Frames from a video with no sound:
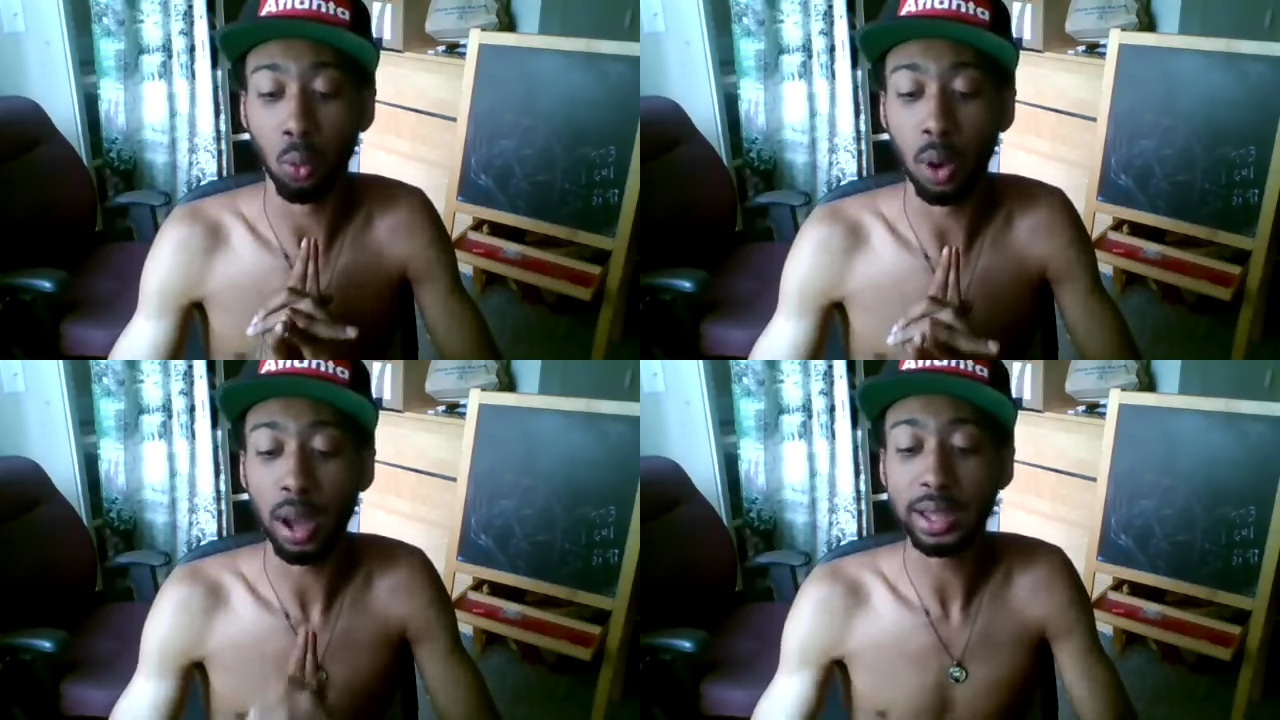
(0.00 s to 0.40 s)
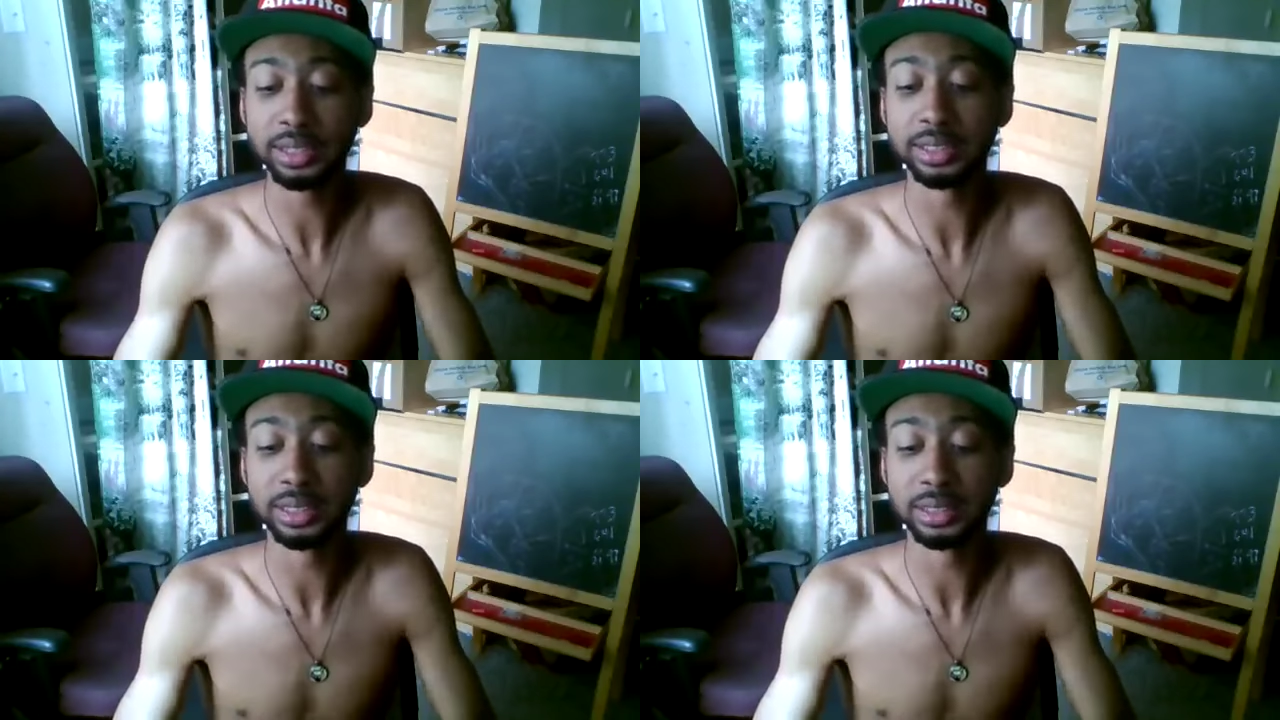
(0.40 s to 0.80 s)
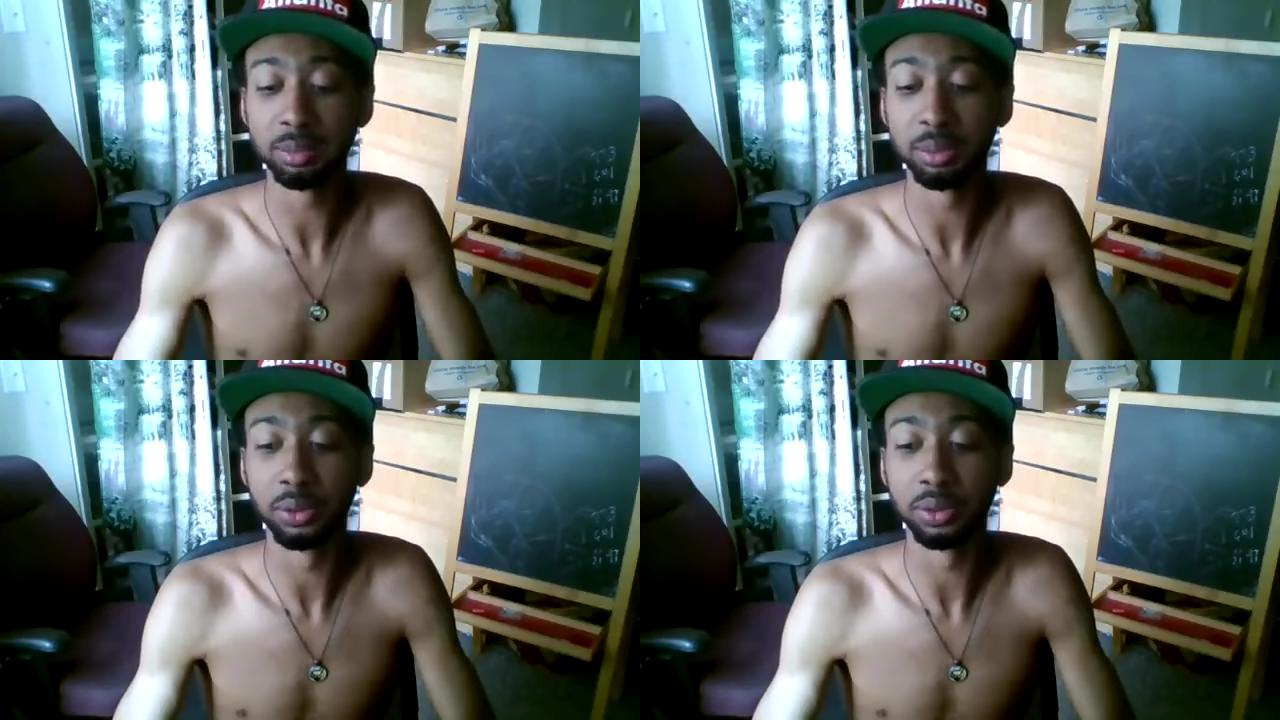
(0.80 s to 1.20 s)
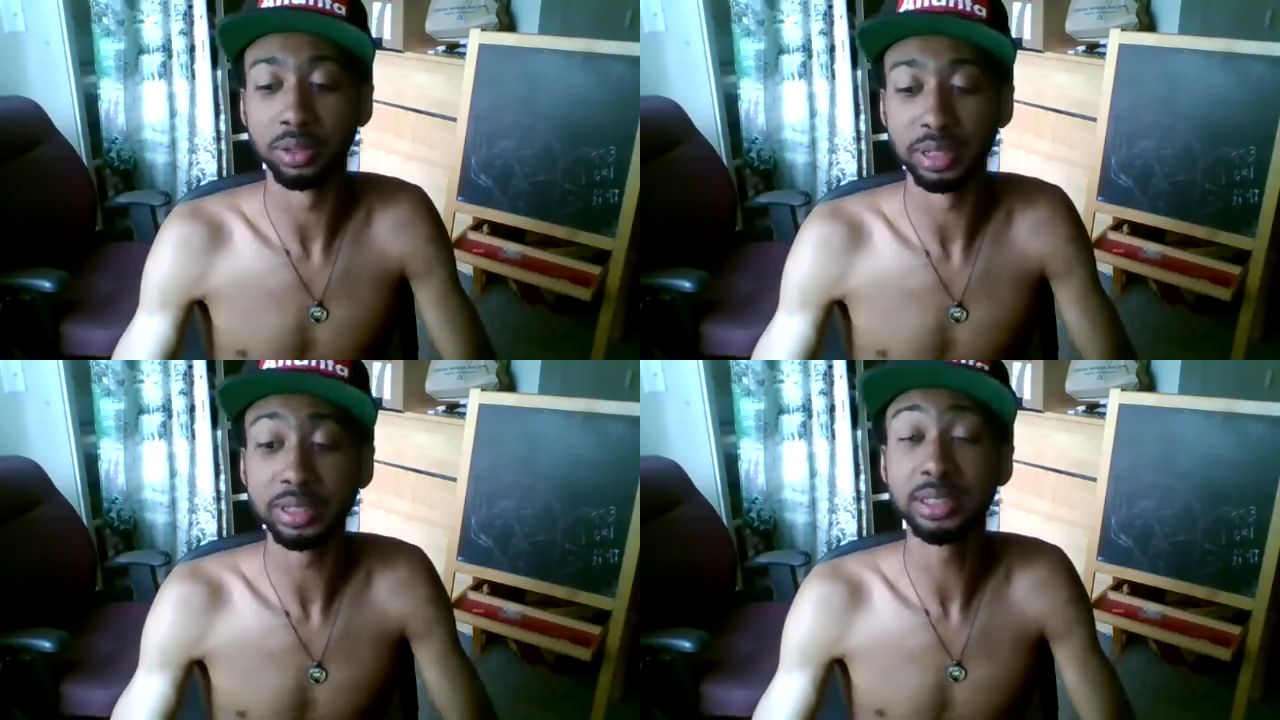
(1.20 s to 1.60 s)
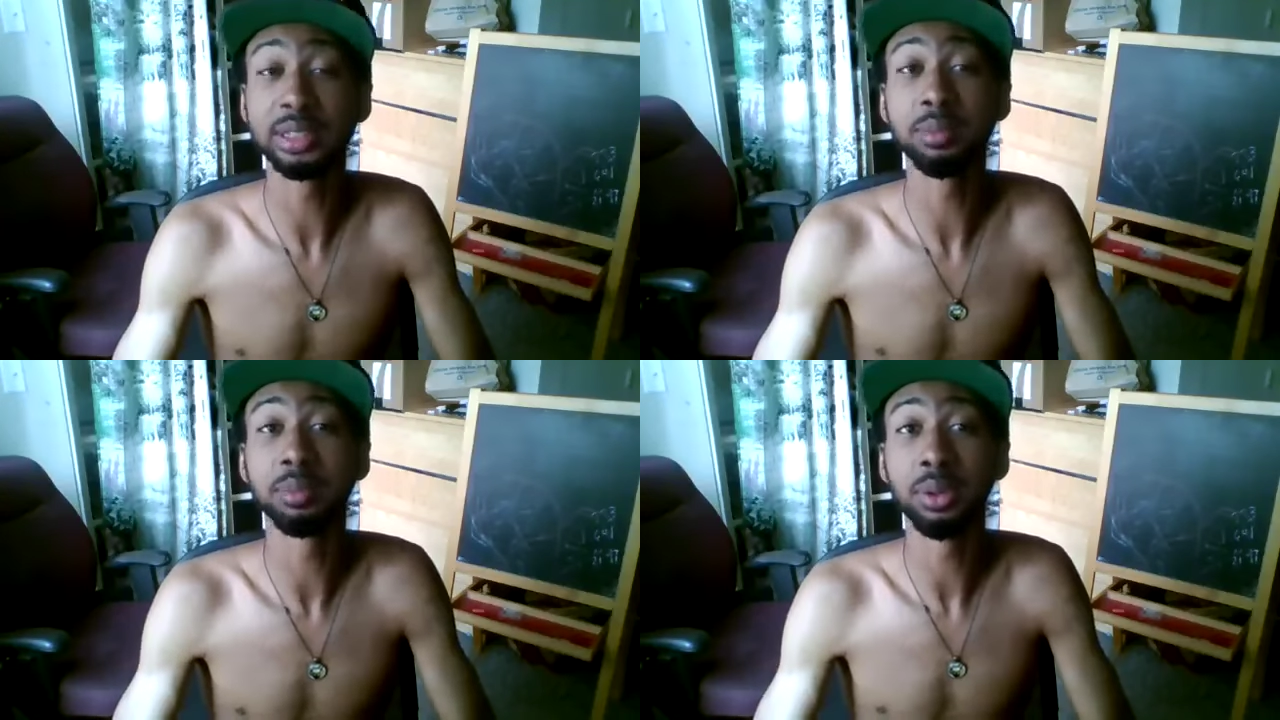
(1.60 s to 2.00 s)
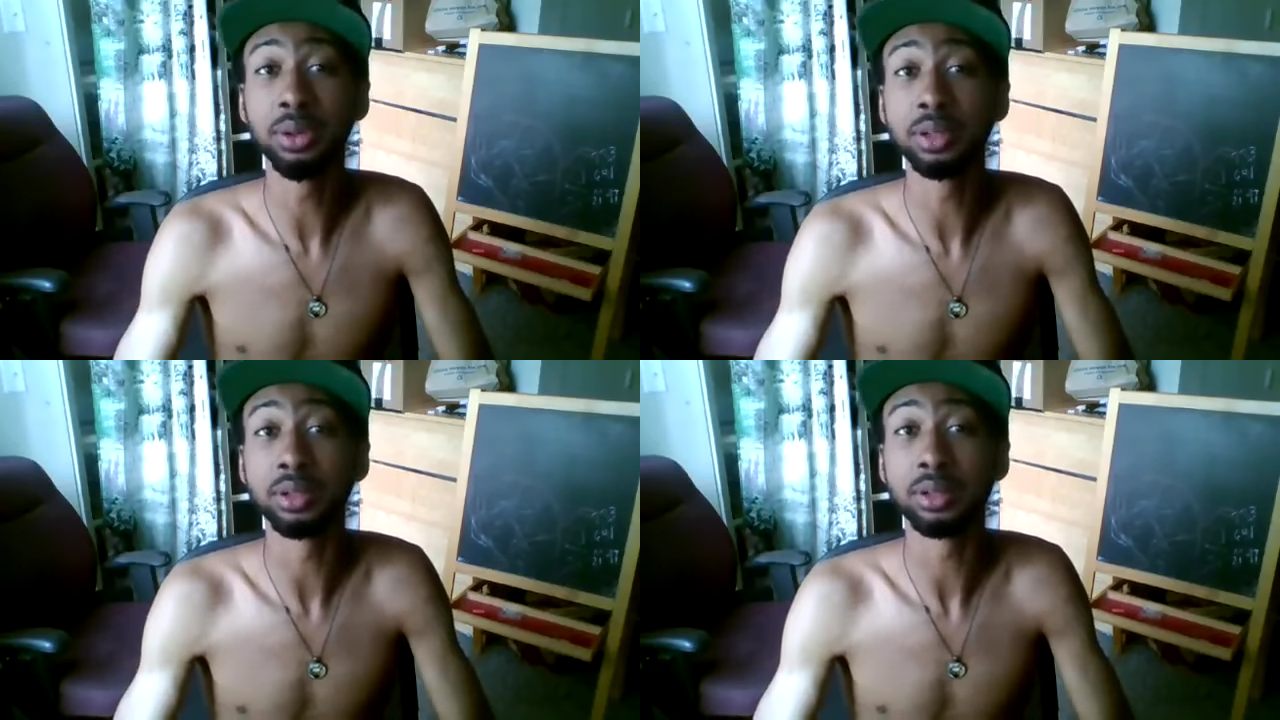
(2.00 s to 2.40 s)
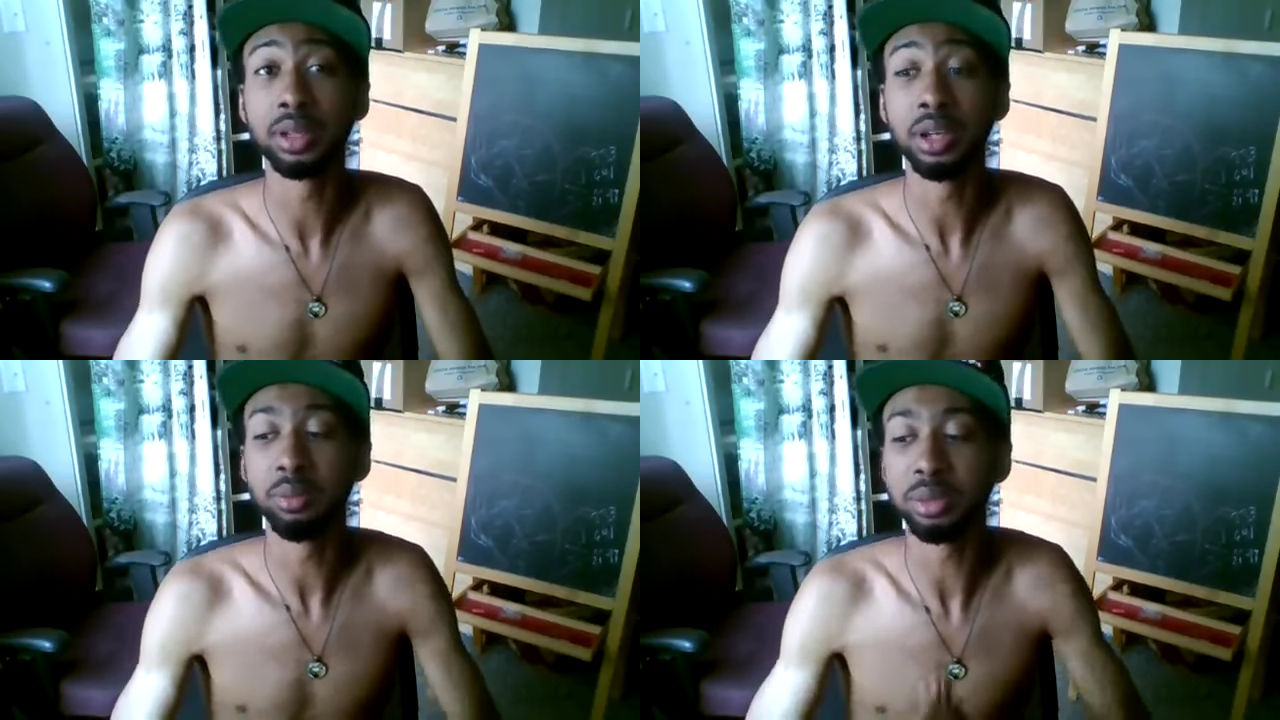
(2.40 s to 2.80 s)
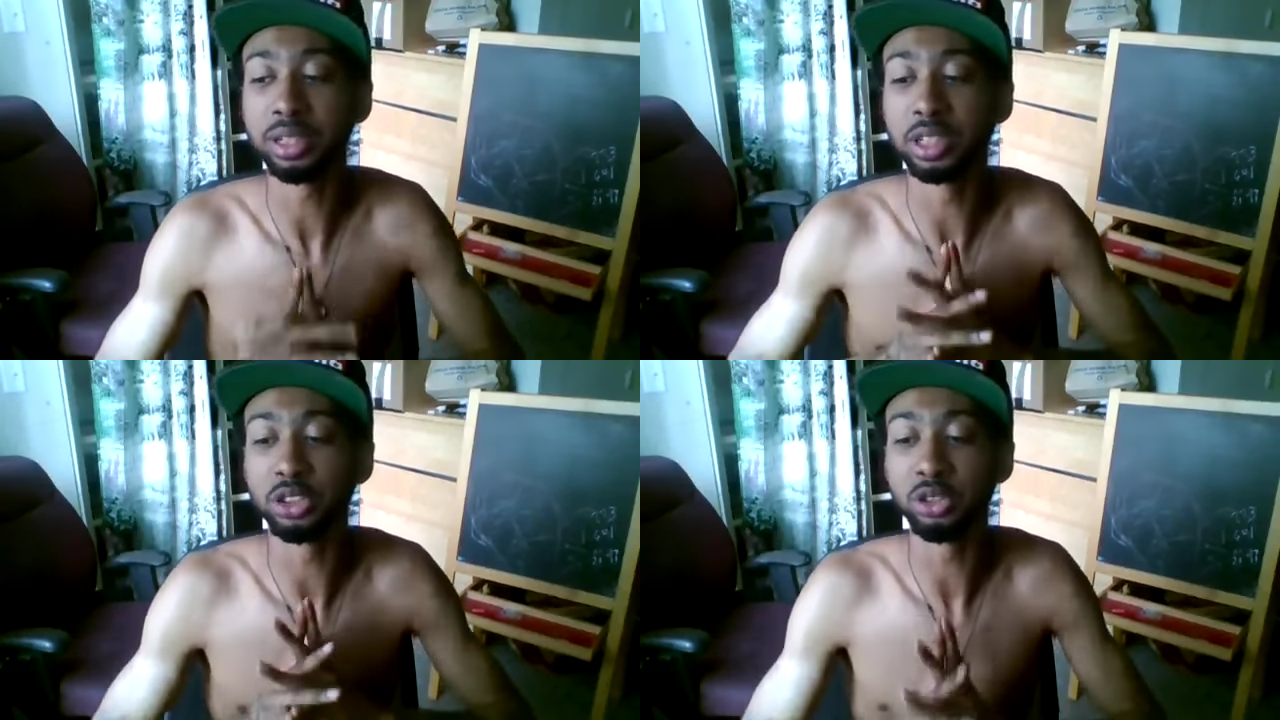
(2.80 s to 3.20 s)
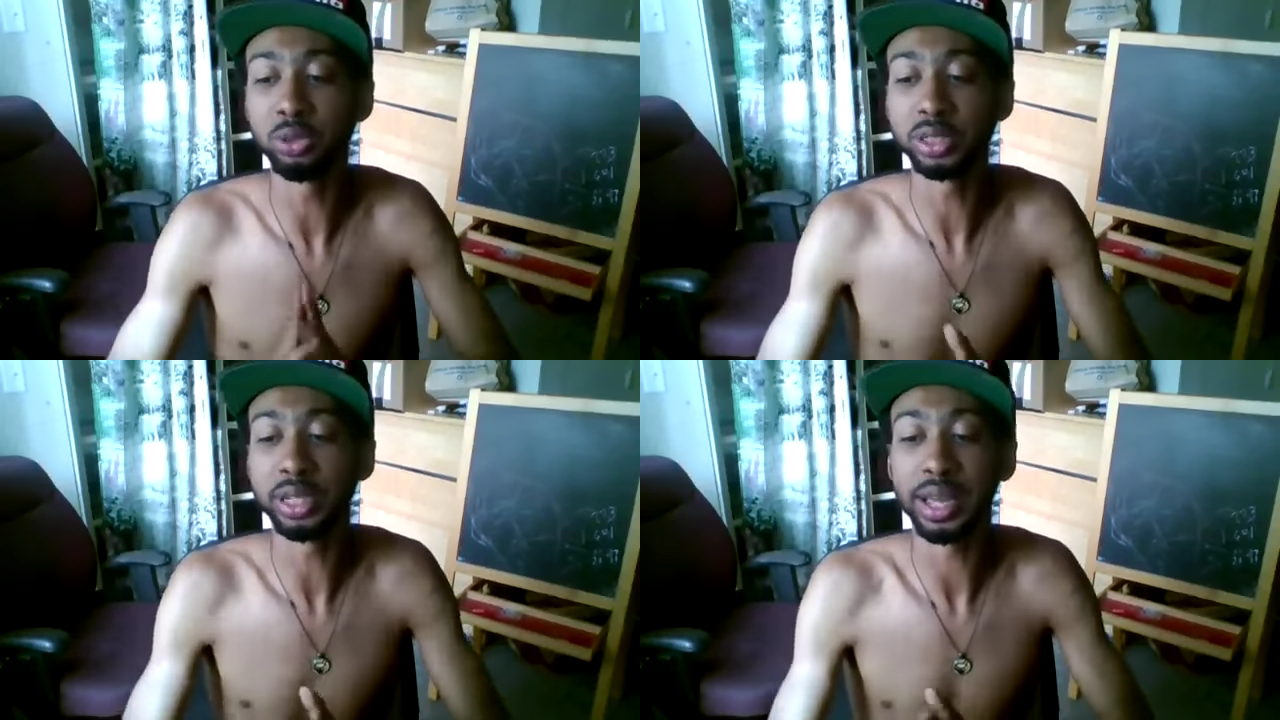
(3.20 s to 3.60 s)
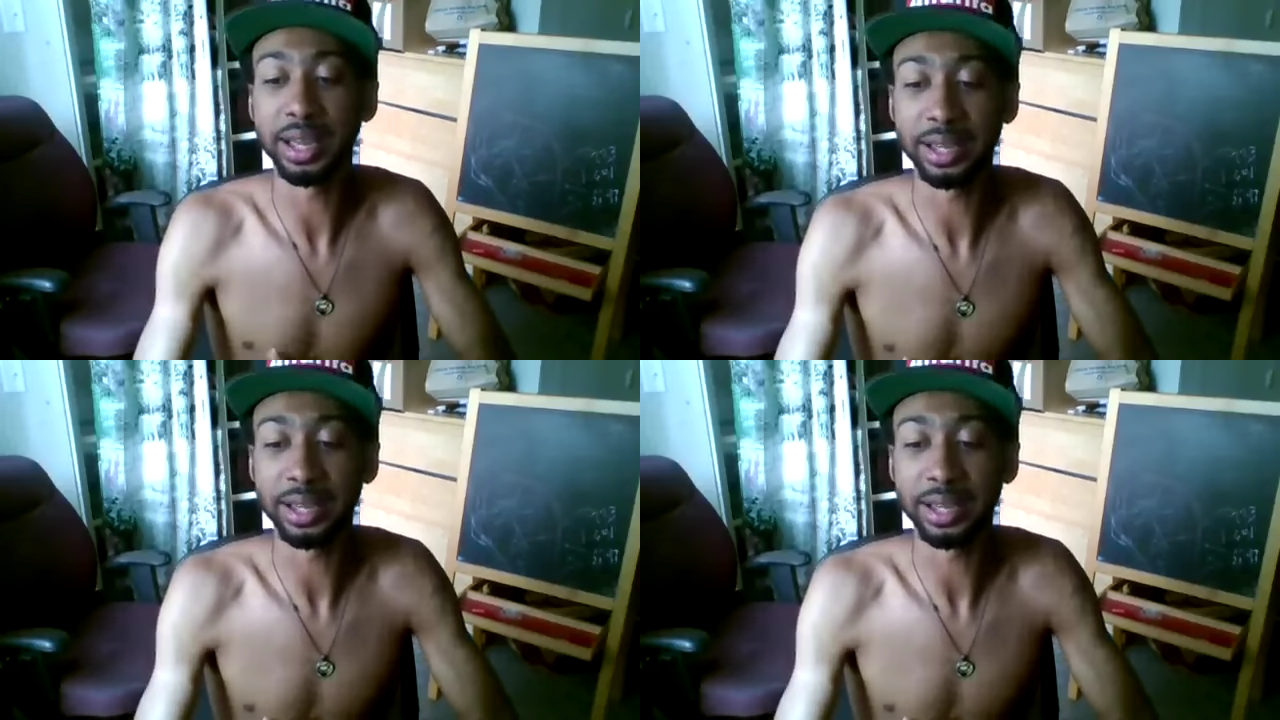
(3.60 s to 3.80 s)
Why is this important? This is important because you can